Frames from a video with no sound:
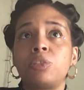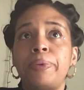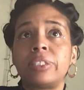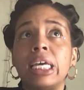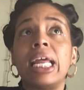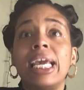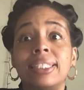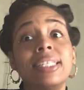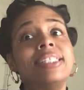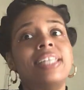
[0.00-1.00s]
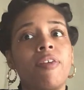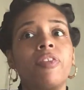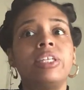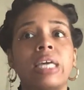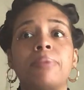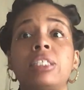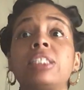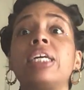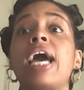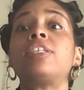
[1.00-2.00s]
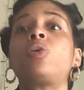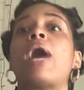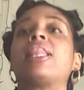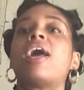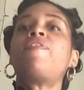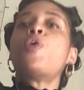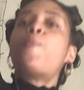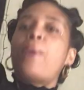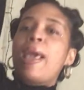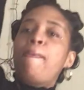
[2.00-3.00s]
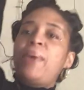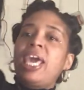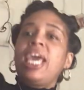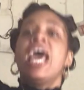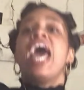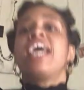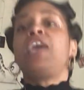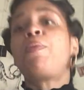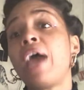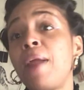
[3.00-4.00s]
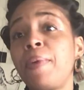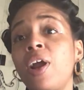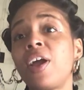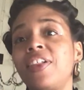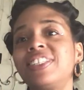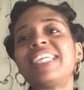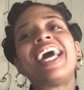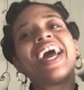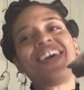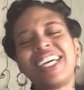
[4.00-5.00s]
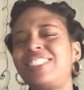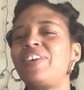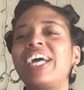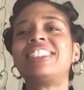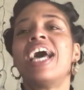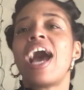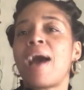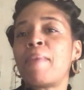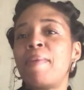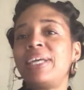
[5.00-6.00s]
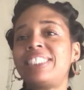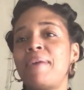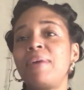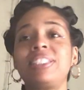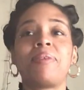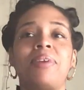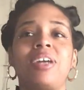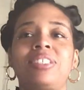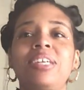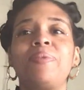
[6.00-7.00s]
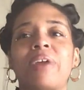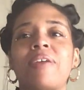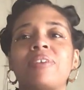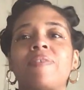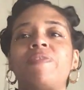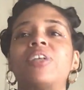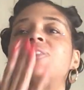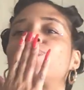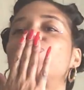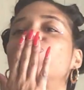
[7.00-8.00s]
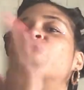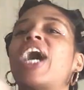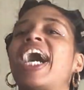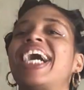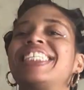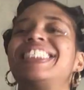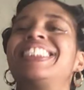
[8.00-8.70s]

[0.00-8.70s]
Spirit said it's definitely time. Sunshine Guys crew, I love you, baby. Keep your head up and your heart closed, God. And I'll catch you guys on my midday mix every next week, whatever comes first. Mwah.